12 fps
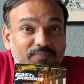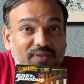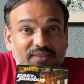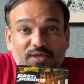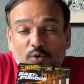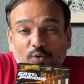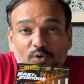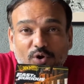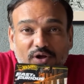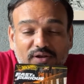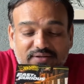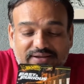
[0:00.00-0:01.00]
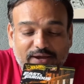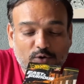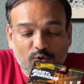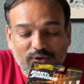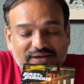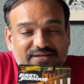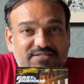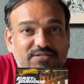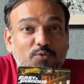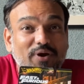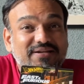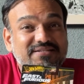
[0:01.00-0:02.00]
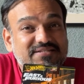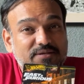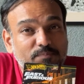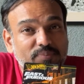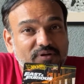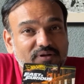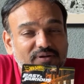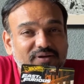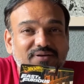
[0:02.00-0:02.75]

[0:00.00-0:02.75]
The overall deco is quite simple.